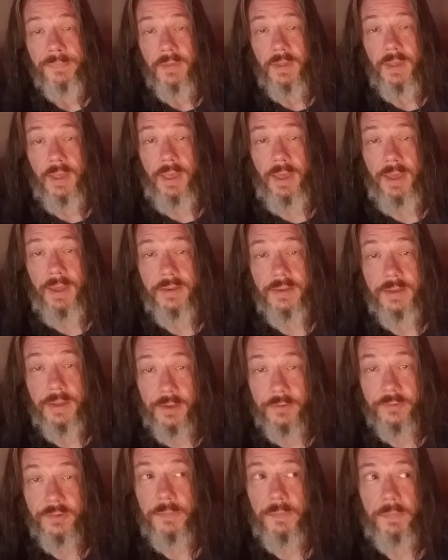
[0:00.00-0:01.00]
And
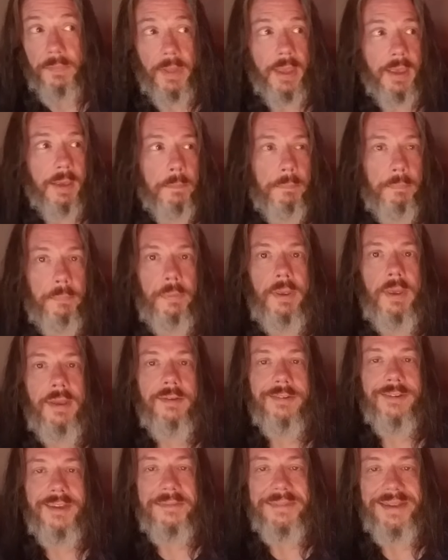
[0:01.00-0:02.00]
yes, I'm like a big
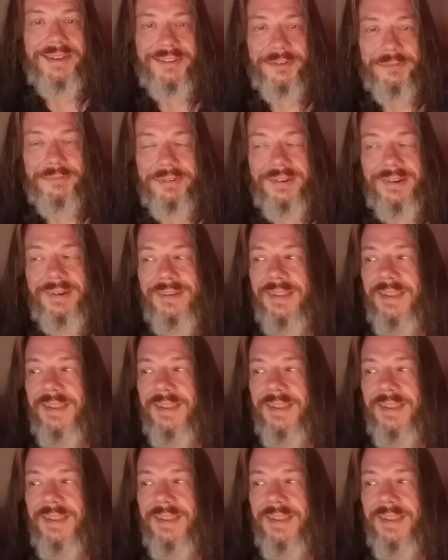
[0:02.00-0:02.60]
time introvert.